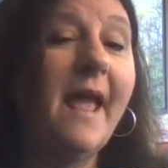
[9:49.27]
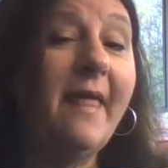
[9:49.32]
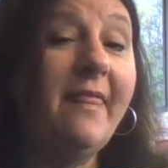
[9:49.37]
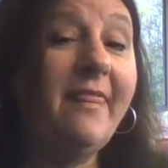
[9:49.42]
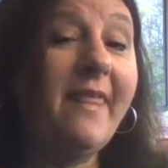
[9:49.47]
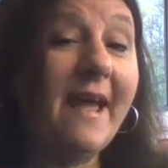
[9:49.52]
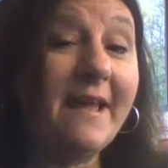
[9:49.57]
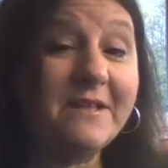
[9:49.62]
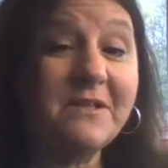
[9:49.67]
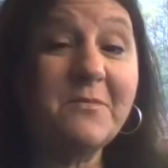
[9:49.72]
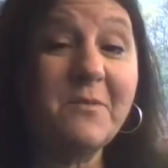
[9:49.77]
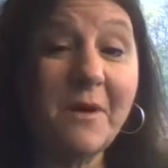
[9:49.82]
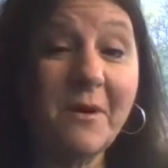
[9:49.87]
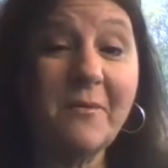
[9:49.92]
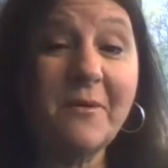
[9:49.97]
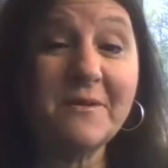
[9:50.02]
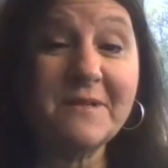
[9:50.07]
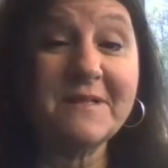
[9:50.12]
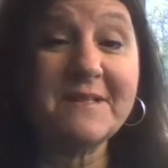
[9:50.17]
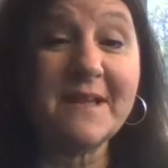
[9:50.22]
That's where
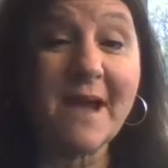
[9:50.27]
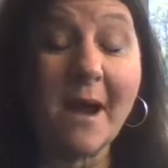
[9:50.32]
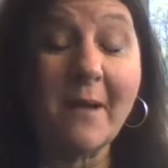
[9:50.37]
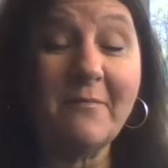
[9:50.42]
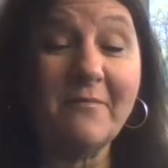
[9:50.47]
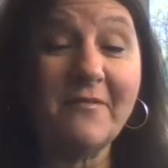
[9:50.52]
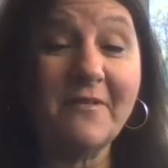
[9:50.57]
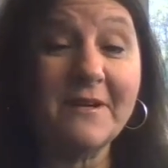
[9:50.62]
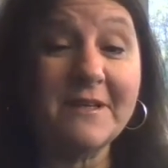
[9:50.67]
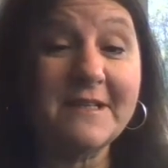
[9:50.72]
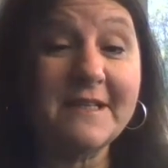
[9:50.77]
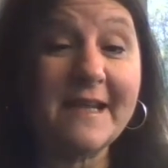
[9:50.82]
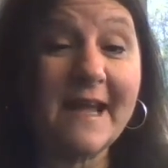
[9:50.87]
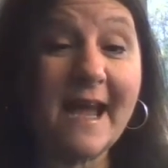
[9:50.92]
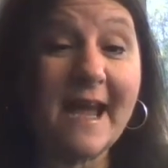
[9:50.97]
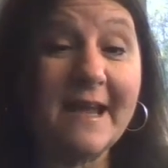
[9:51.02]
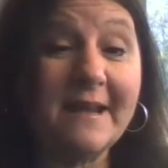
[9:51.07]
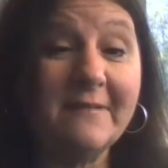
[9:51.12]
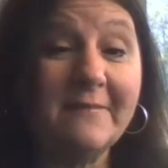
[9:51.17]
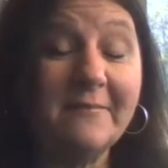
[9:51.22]
we'll stop for
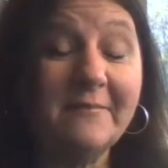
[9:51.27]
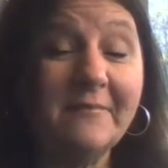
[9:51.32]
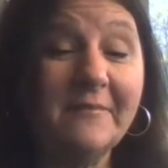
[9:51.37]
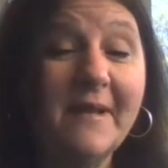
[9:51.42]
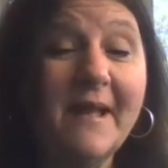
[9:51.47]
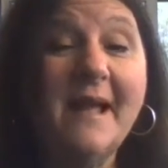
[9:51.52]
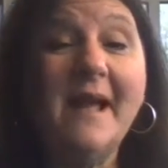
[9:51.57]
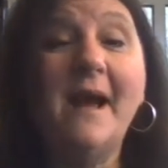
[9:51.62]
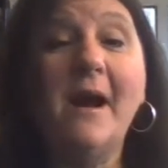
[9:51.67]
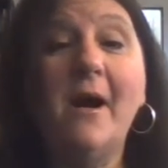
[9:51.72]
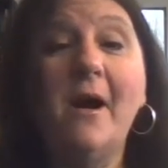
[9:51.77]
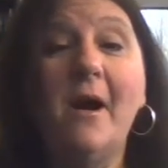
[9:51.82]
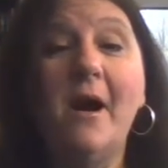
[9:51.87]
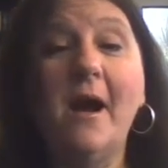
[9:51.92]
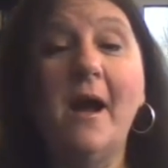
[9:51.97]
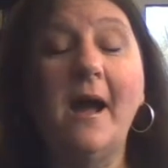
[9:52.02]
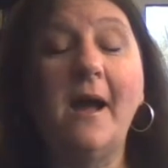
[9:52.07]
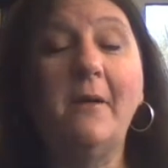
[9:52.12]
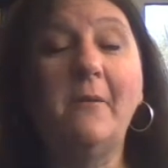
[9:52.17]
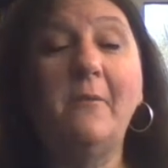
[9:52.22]
today.
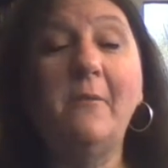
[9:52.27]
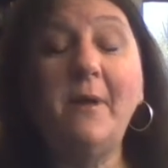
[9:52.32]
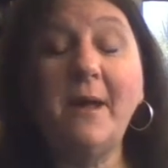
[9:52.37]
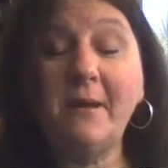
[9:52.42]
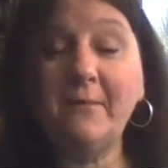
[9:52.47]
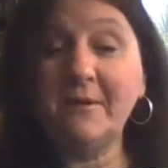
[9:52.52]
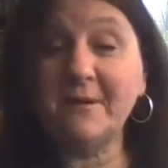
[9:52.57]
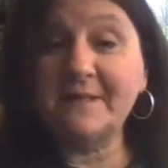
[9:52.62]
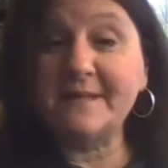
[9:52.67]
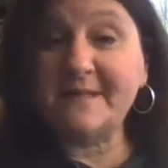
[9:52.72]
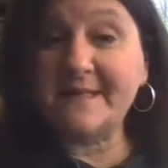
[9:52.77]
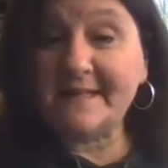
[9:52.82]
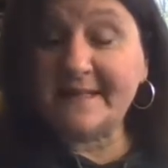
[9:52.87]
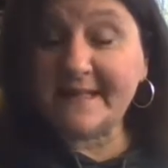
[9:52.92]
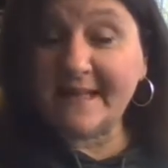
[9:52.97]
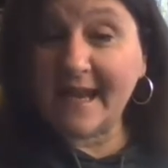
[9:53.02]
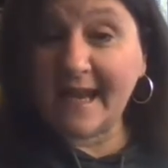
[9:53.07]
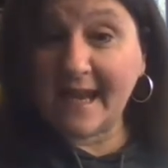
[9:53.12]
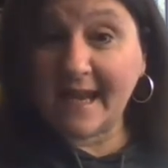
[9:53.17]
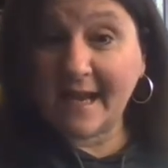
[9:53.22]
We will
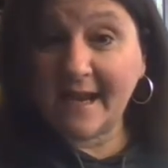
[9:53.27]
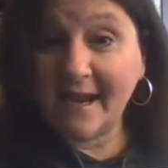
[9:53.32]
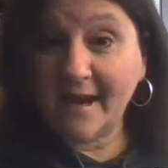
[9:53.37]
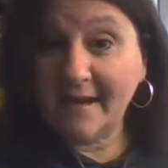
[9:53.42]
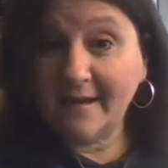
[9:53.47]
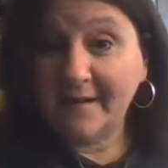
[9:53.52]
see